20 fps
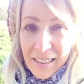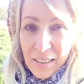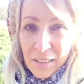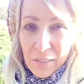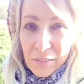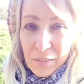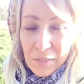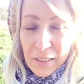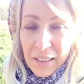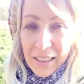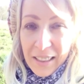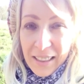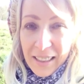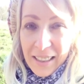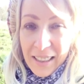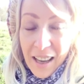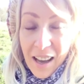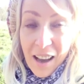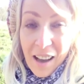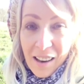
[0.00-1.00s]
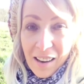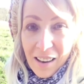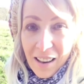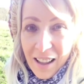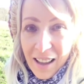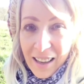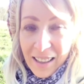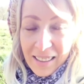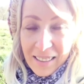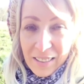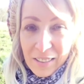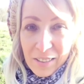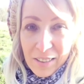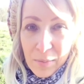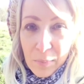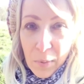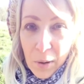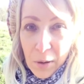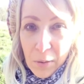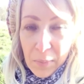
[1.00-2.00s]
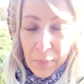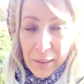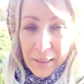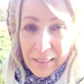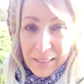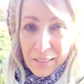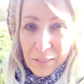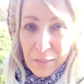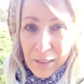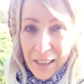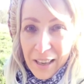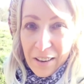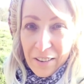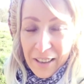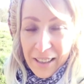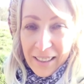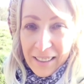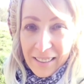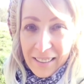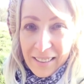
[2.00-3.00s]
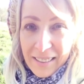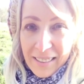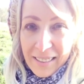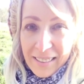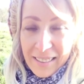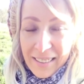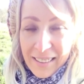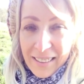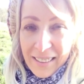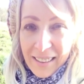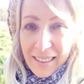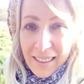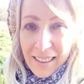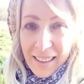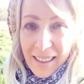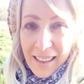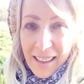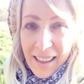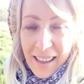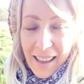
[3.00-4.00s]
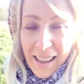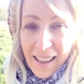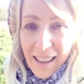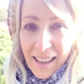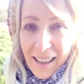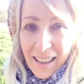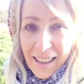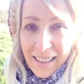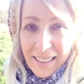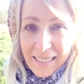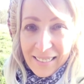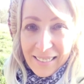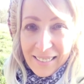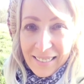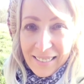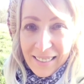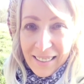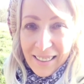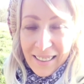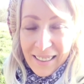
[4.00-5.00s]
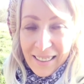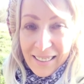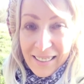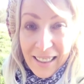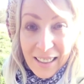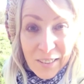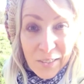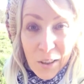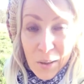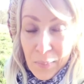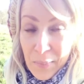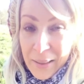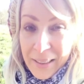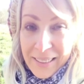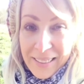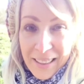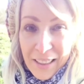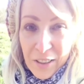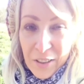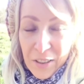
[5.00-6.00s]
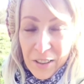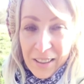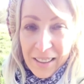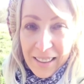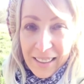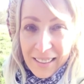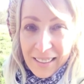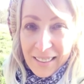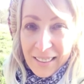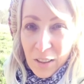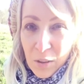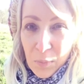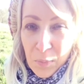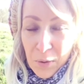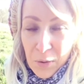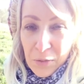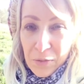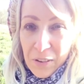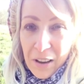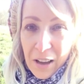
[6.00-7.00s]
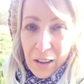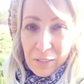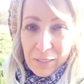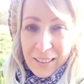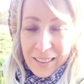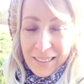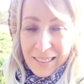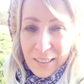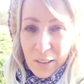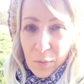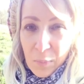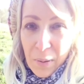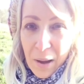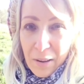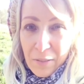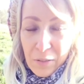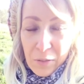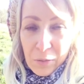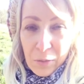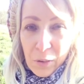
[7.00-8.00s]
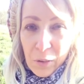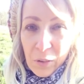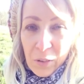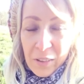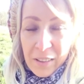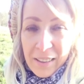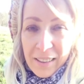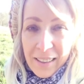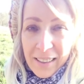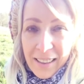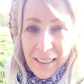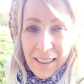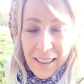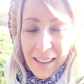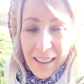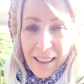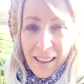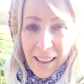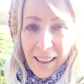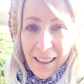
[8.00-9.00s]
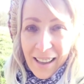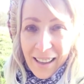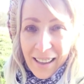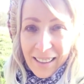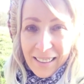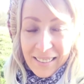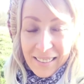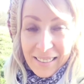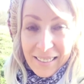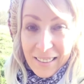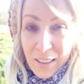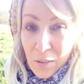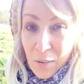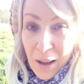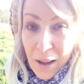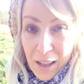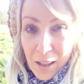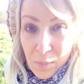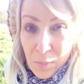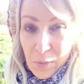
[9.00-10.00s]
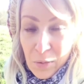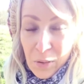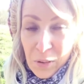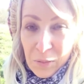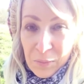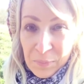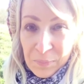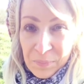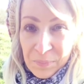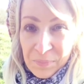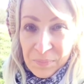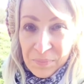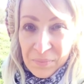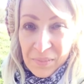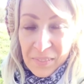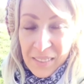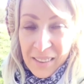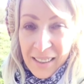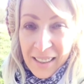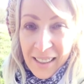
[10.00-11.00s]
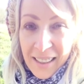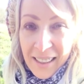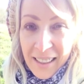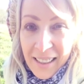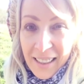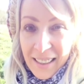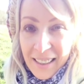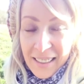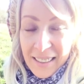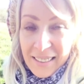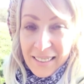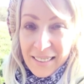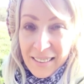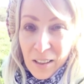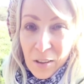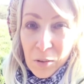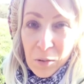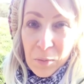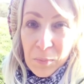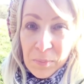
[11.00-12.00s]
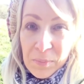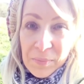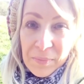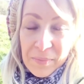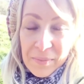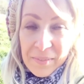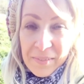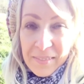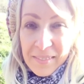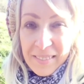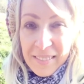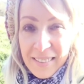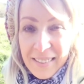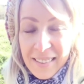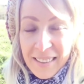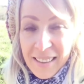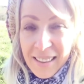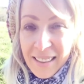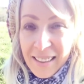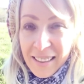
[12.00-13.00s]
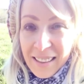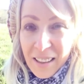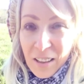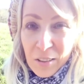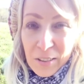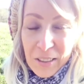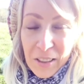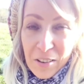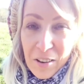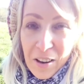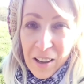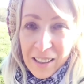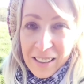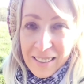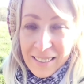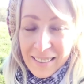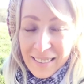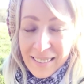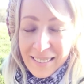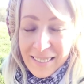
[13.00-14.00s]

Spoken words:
we align to the moment we are in. And that's why meditation is so profound and so powerful and so helpful. So close your eyes.